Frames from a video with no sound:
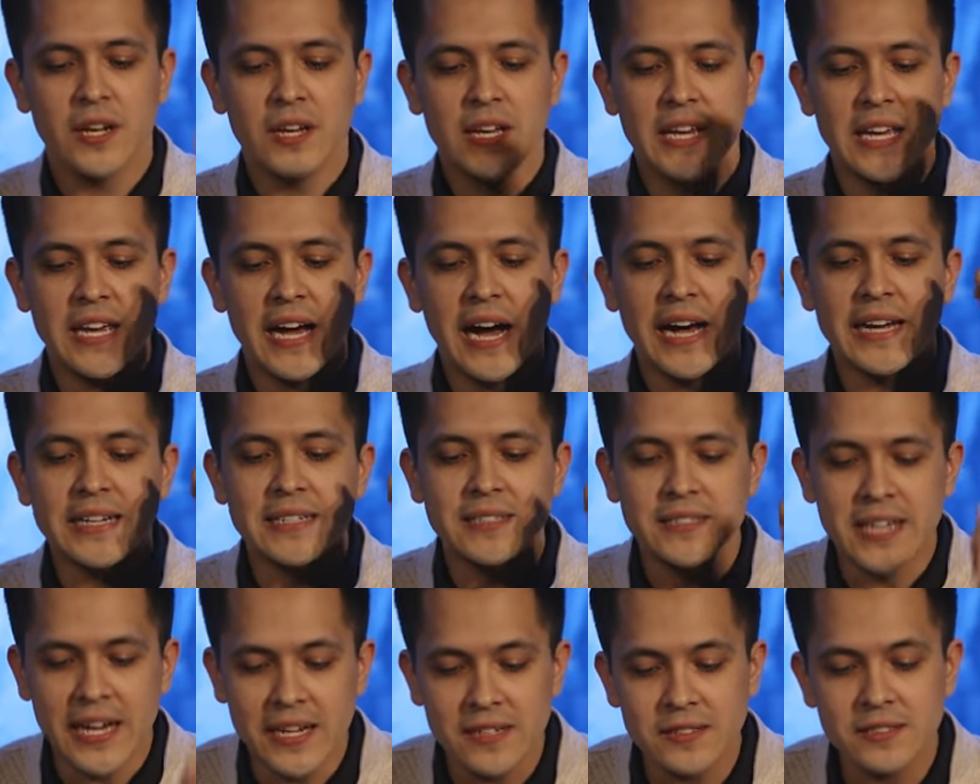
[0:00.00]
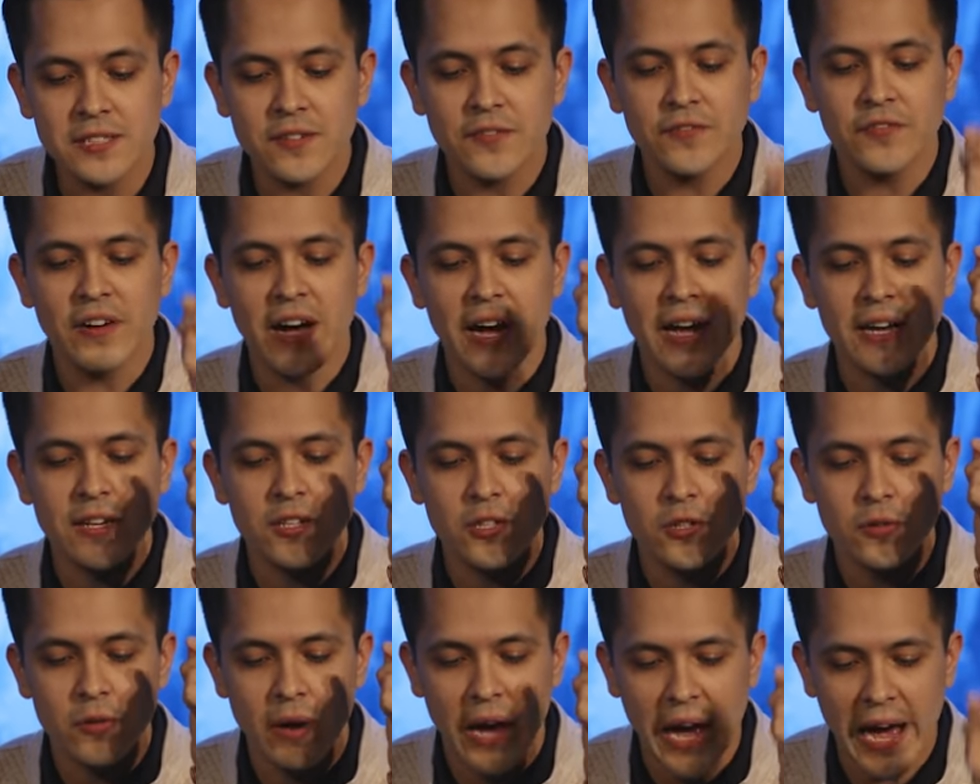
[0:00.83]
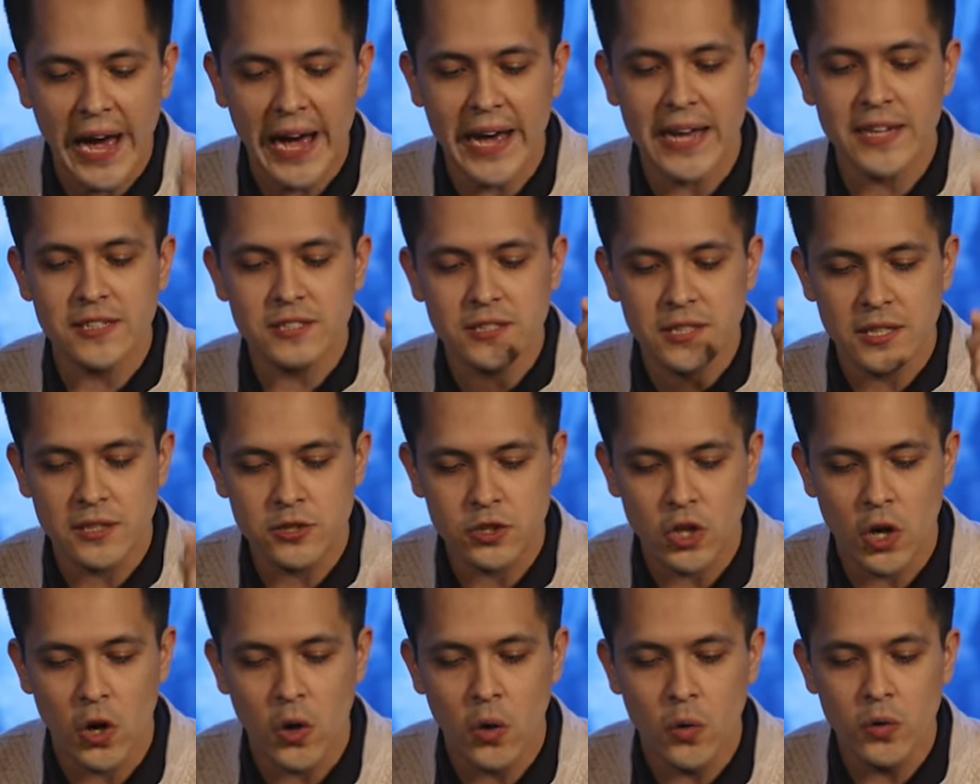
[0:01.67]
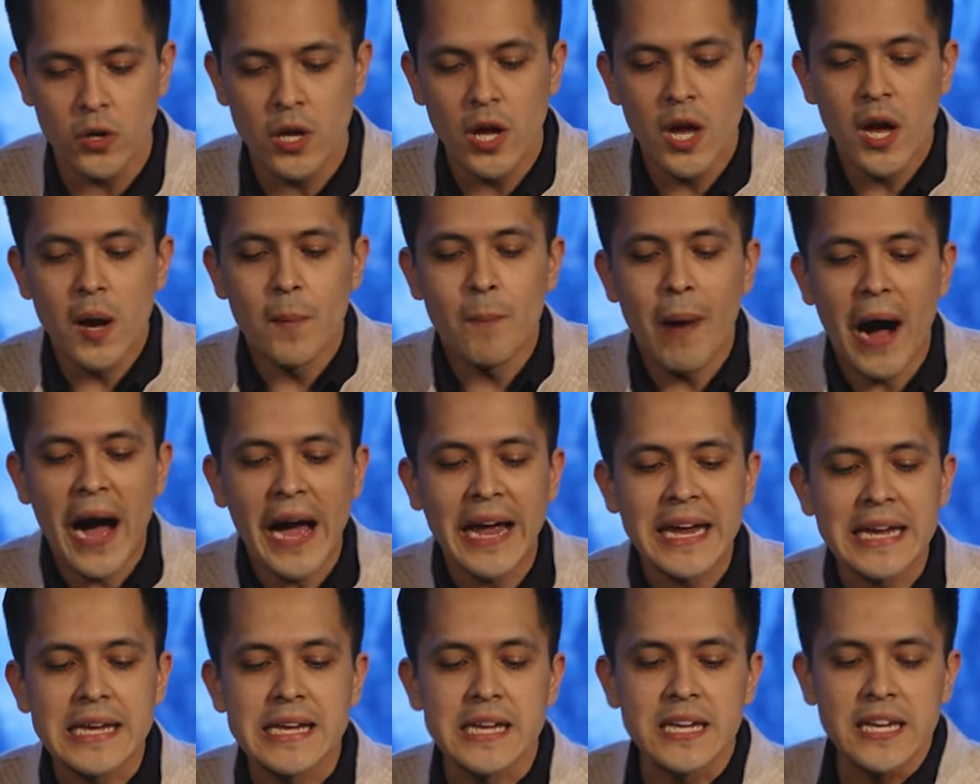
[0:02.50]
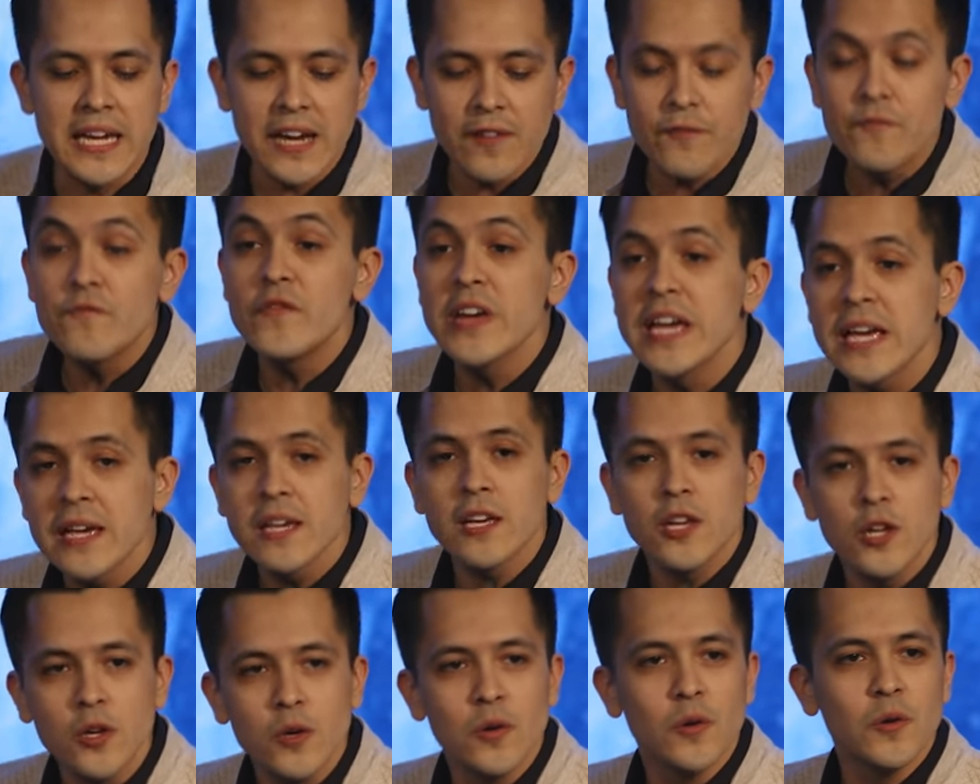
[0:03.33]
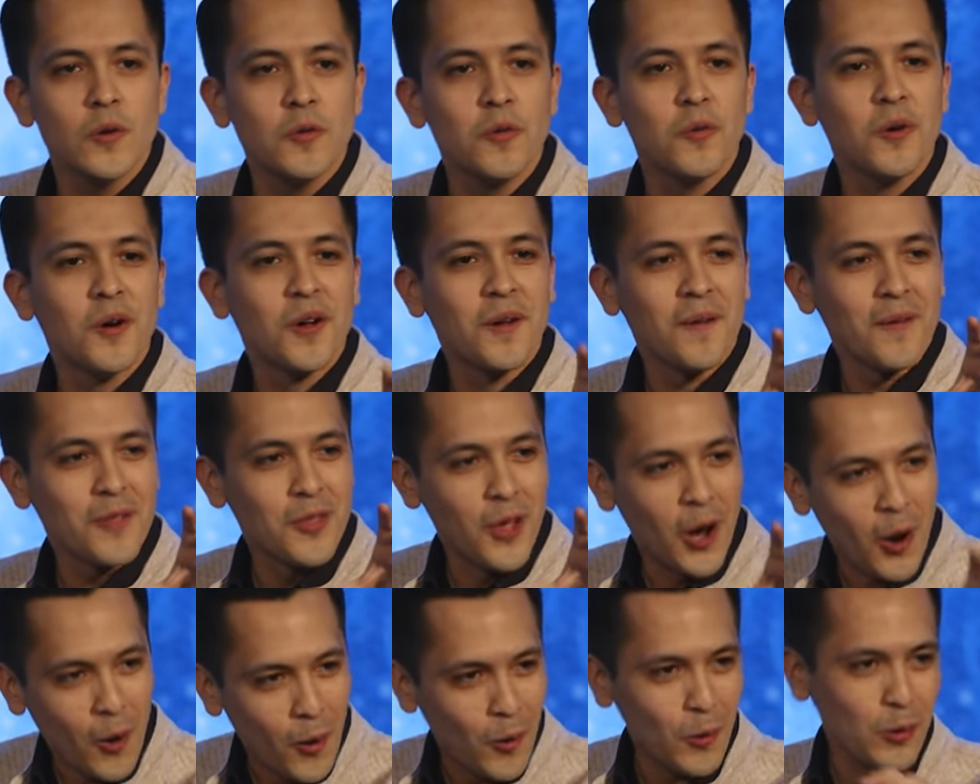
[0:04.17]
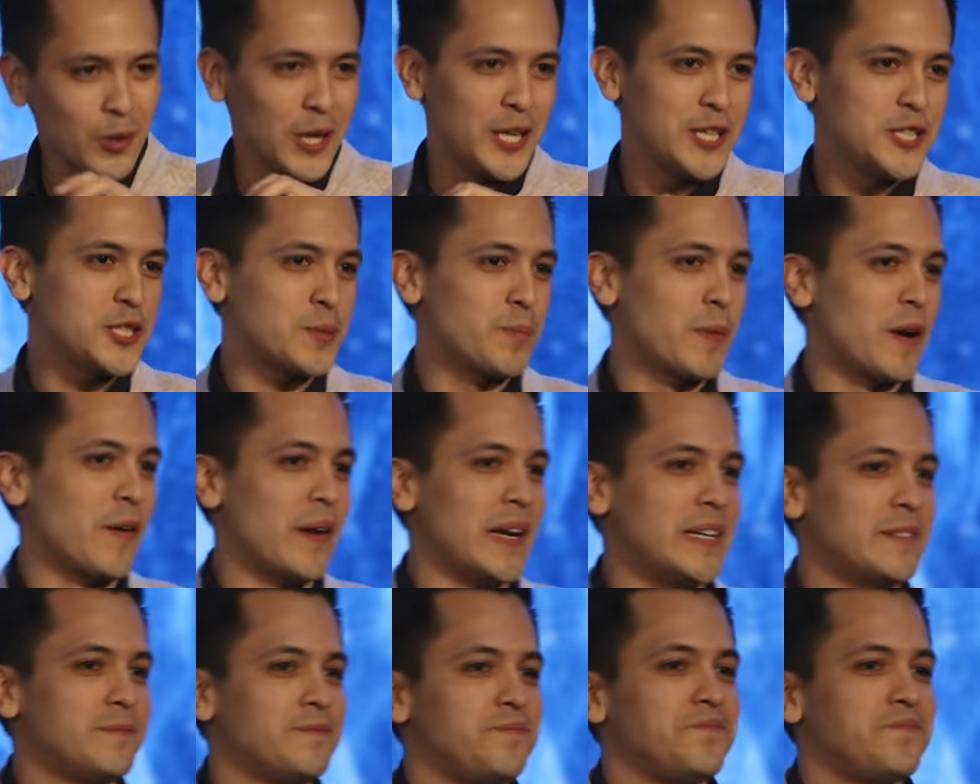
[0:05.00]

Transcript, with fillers: He identified you as His own by giving you the Holy Spirit.